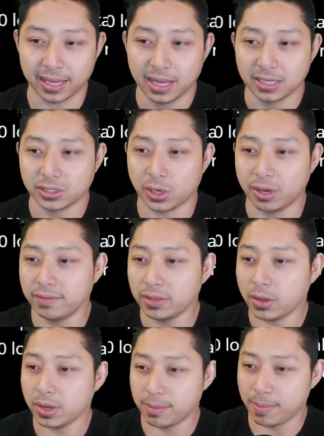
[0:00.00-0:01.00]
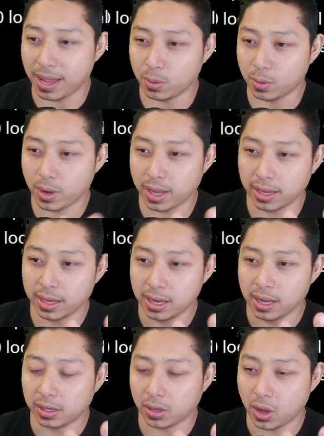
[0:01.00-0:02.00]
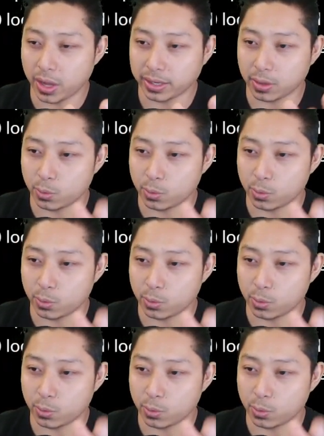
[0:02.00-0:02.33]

So even though he may wear like